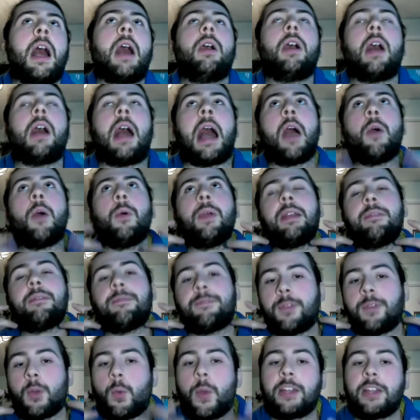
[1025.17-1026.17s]
how
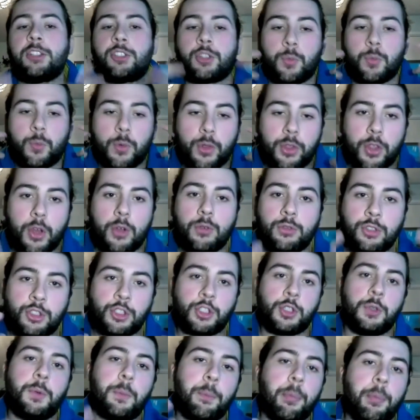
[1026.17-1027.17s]
influential were those
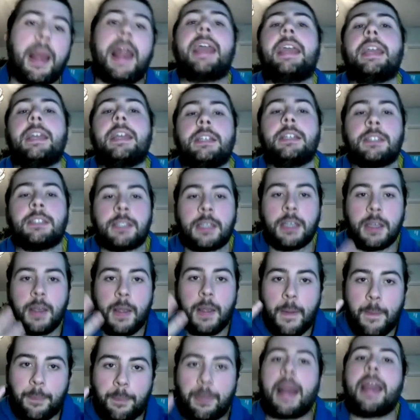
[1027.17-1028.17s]
two players
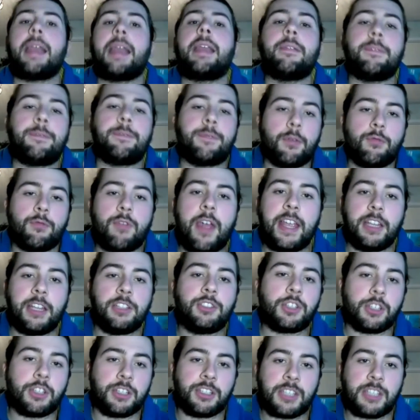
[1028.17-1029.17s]
playing for
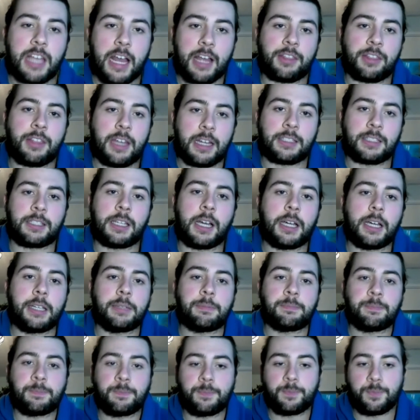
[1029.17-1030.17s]
Rangers at that
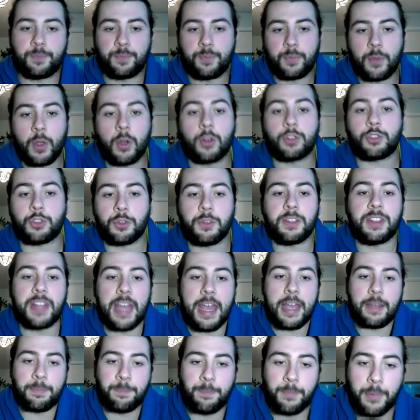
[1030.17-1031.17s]
time, or during
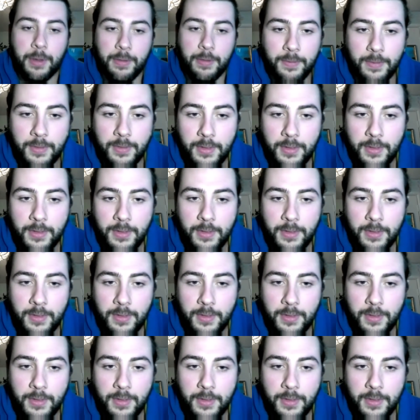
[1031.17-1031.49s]
their time?